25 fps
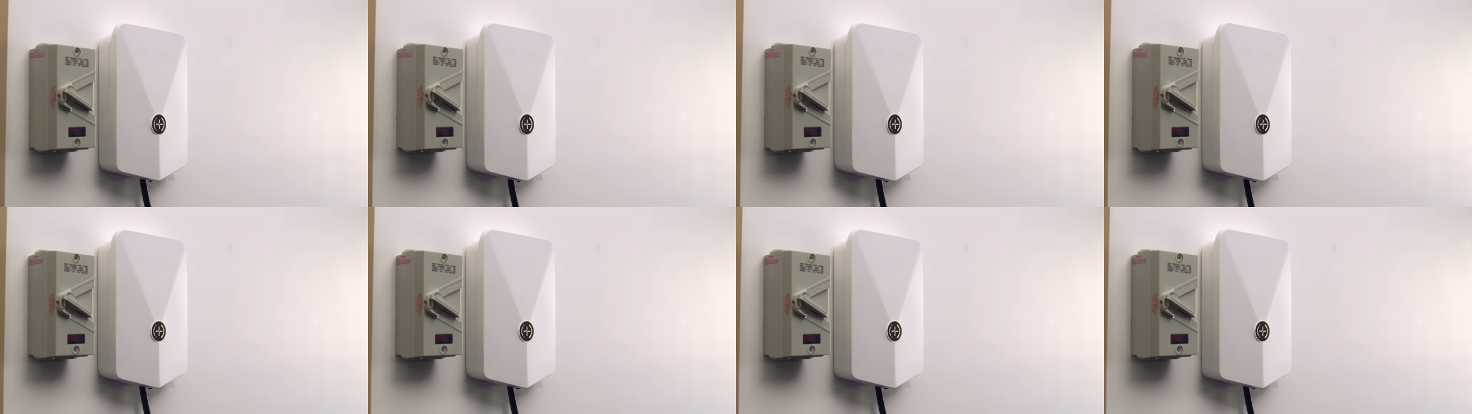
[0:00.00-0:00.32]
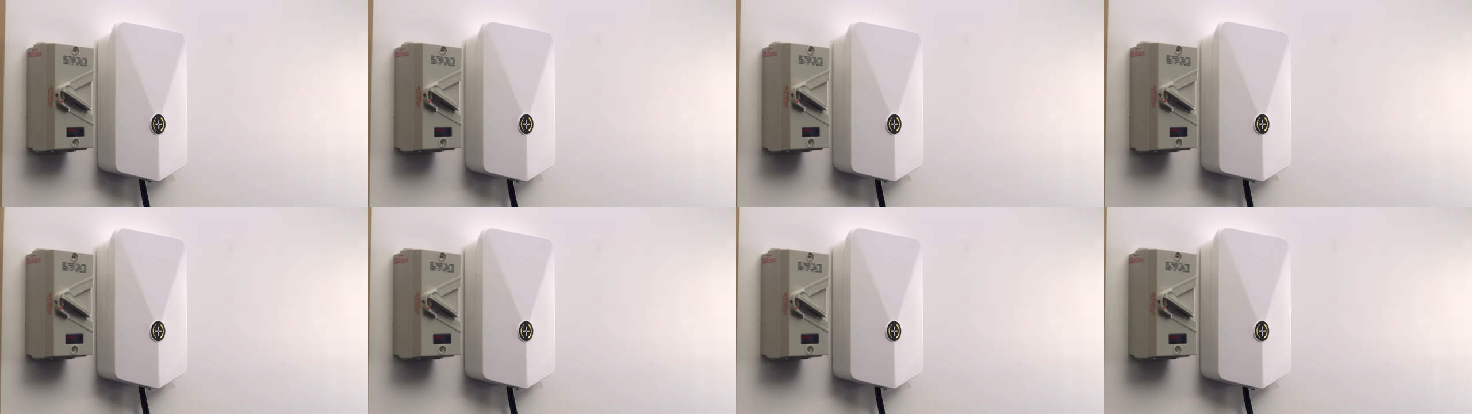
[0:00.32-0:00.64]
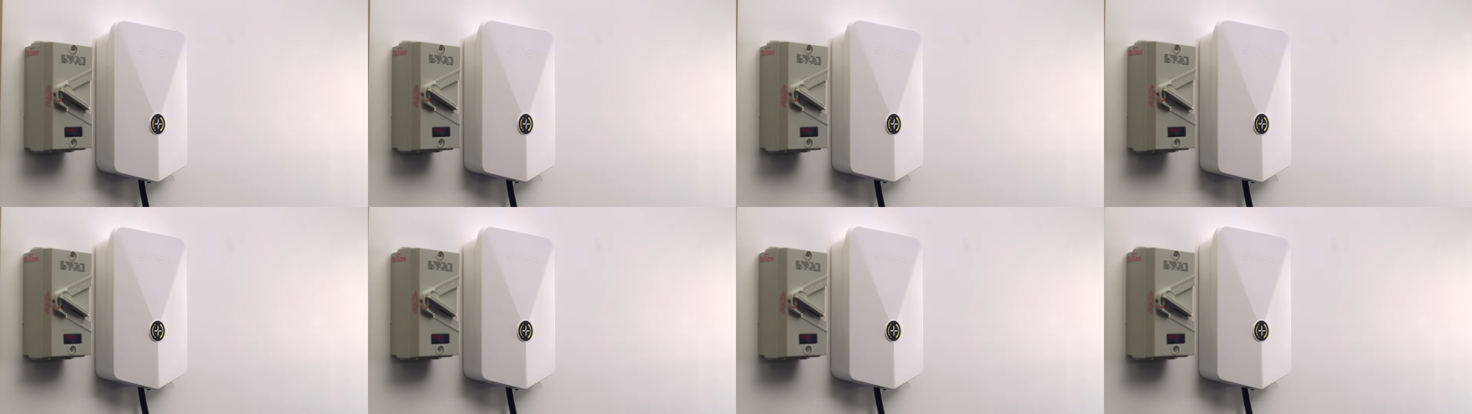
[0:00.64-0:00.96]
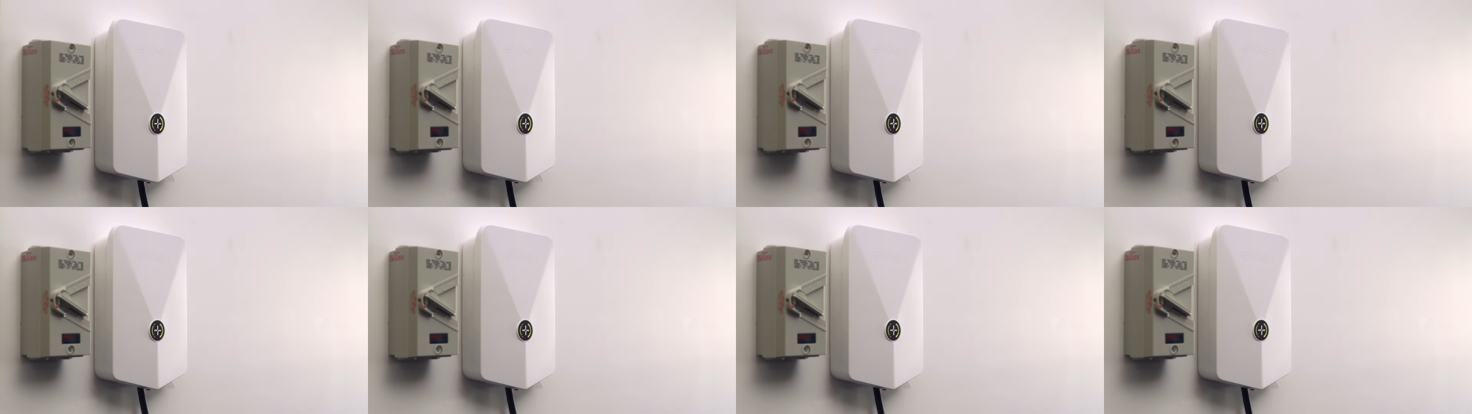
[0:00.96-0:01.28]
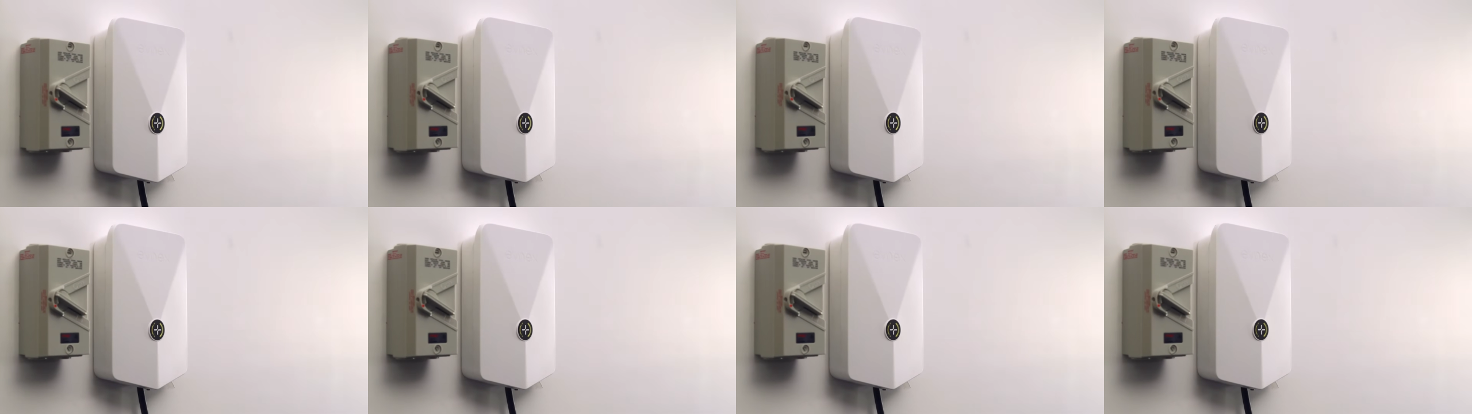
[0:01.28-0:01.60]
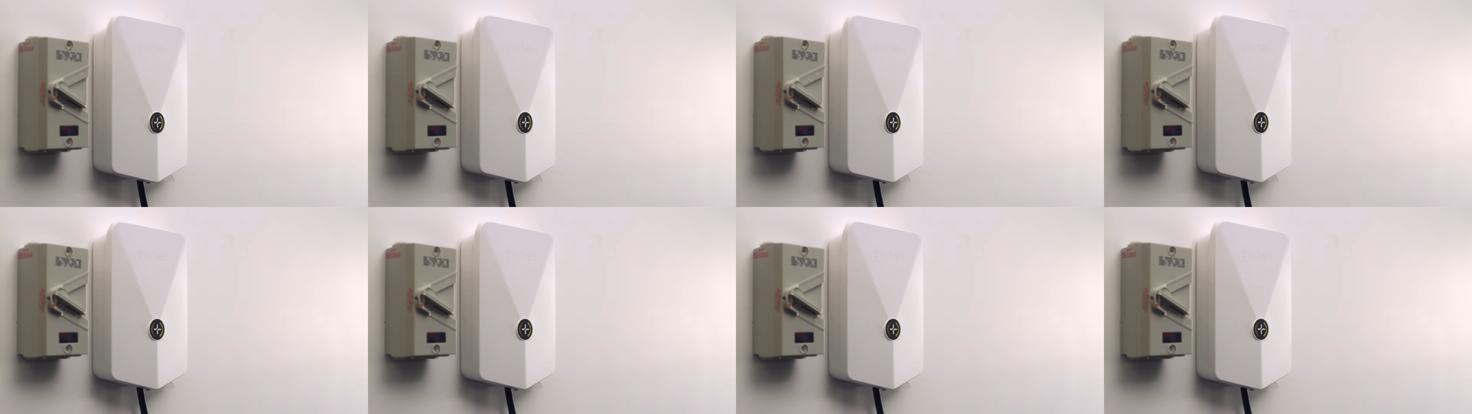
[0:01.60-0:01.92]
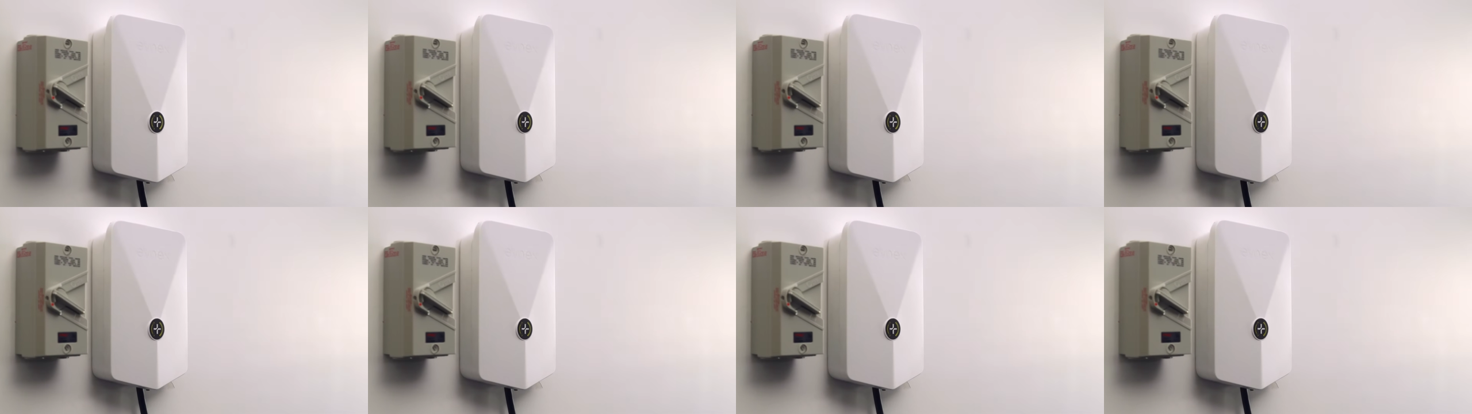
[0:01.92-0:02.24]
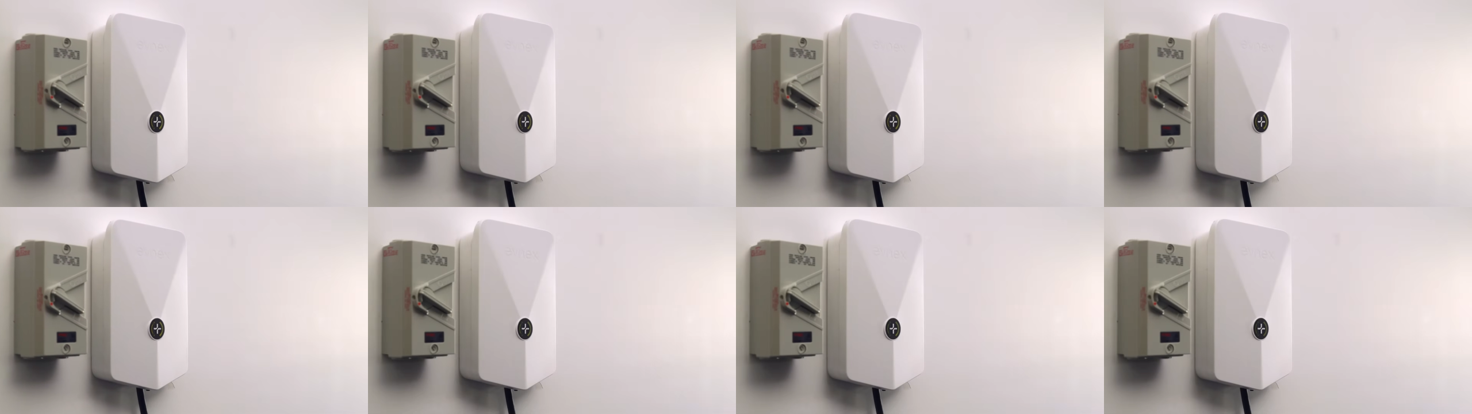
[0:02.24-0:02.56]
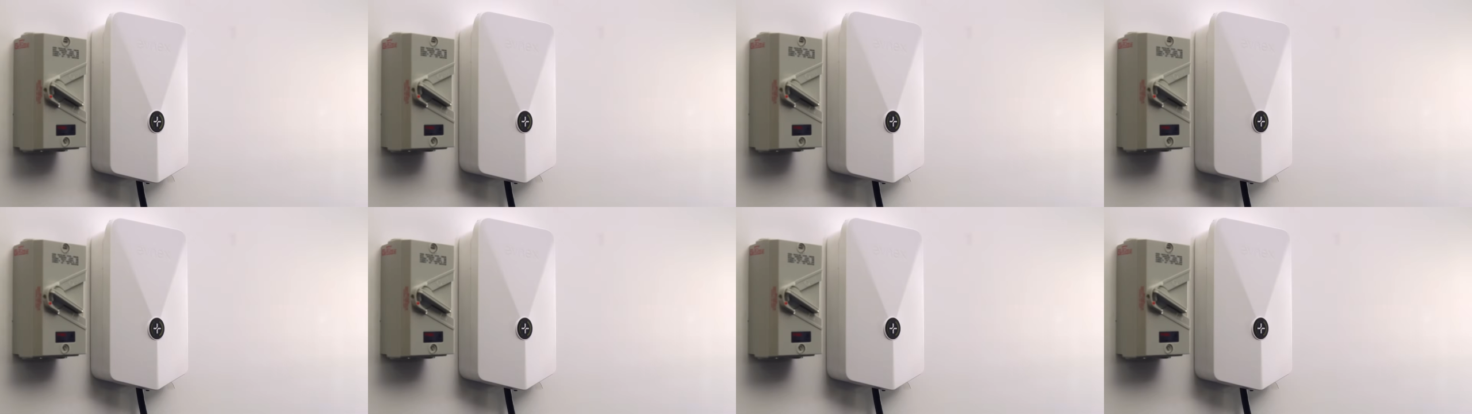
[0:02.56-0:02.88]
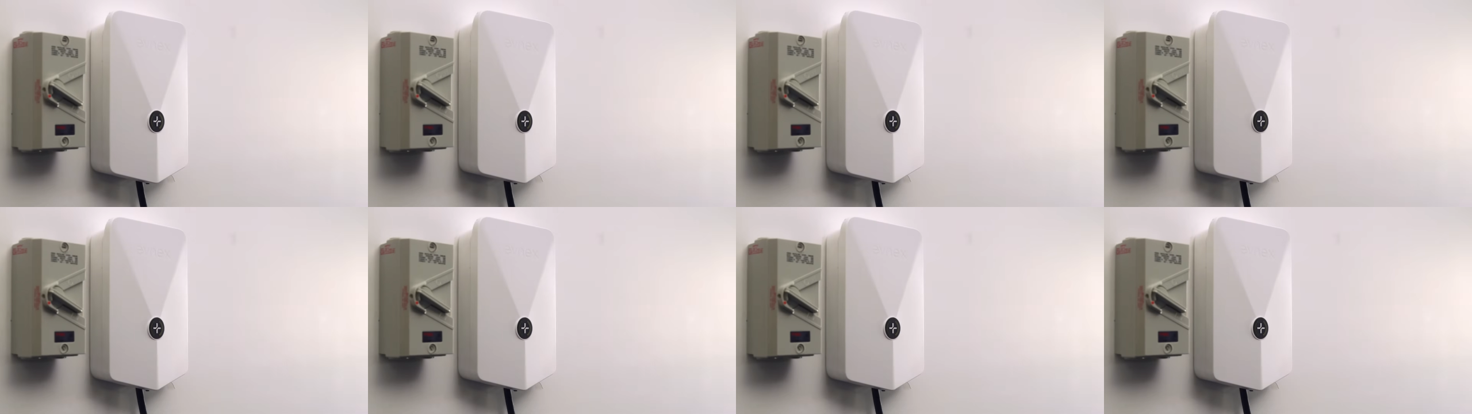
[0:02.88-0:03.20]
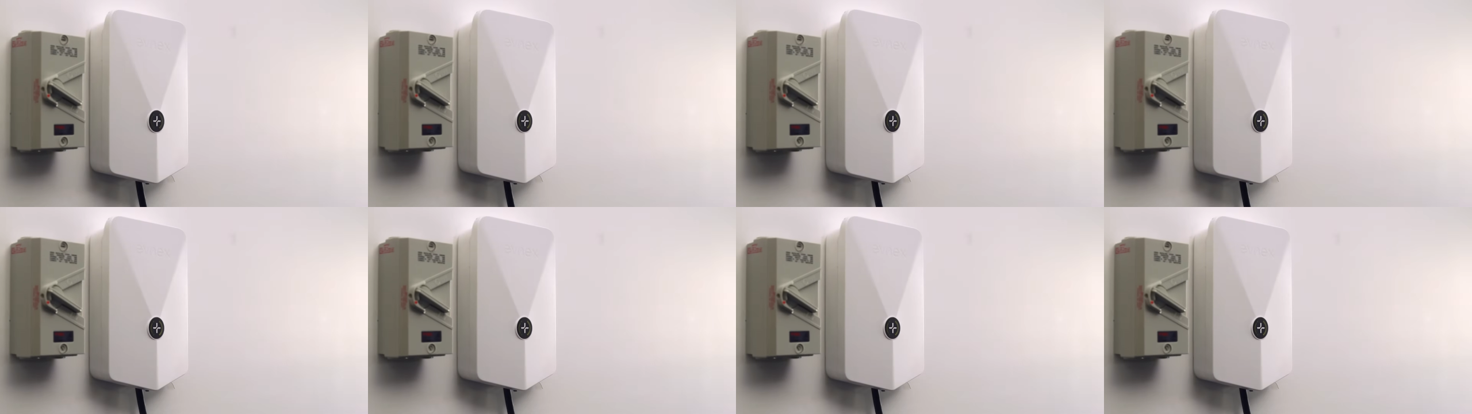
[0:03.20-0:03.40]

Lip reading: Nobody's mouth can be seen.